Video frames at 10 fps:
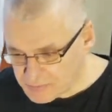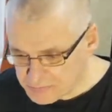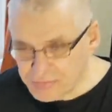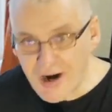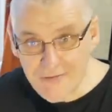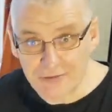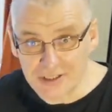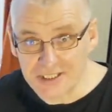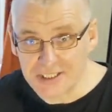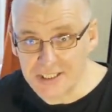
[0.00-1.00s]

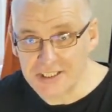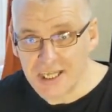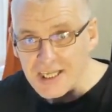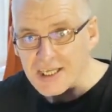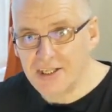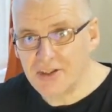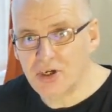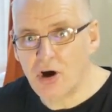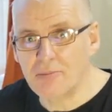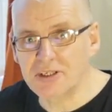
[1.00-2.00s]
preferences in the
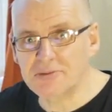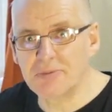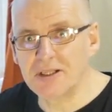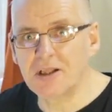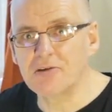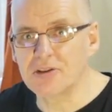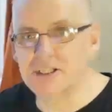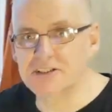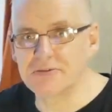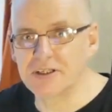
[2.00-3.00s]
comments below
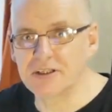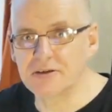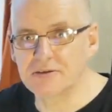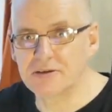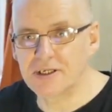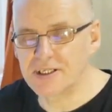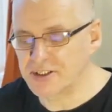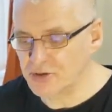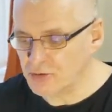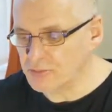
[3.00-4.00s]
this video, all right? The
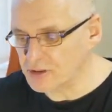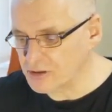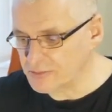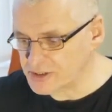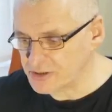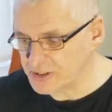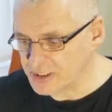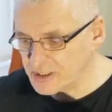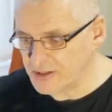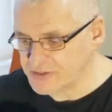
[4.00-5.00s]
normal comments, not the
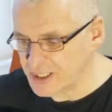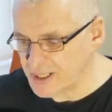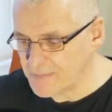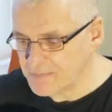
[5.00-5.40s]
live chat.